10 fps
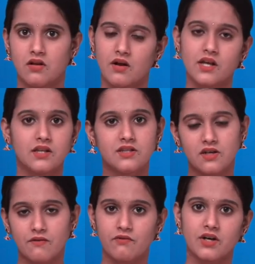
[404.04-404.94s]
okay, instead
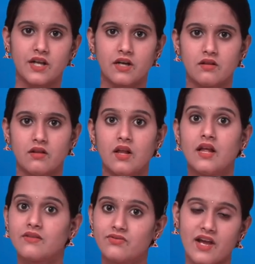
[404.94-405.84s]
of vertical.
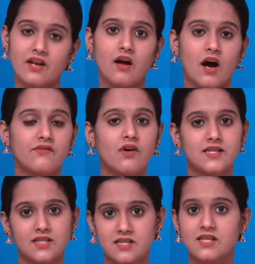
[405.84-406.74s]
Then of course
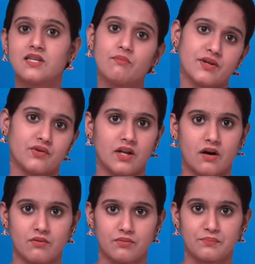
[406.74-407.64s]
it is a symmetry
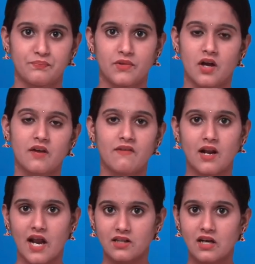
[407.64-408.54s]
now. Okay, if I
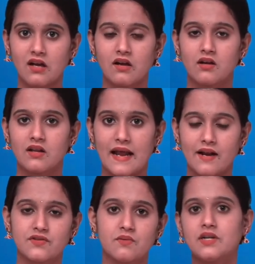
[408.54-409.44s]
write the line
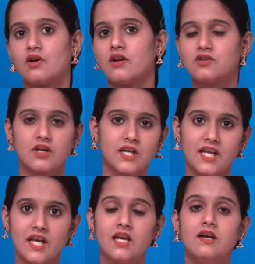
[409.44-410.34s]
of symmetry
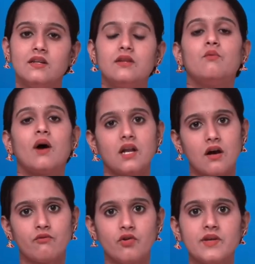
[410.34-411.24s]
horizontally, the one
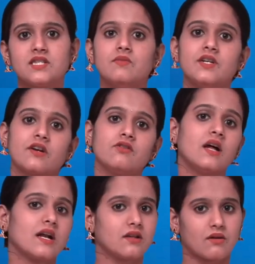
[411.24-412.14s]
half would be symmetric to the
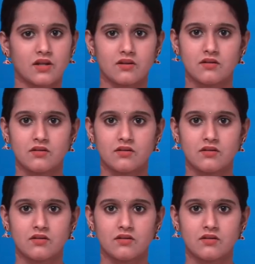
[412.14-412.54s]
another one.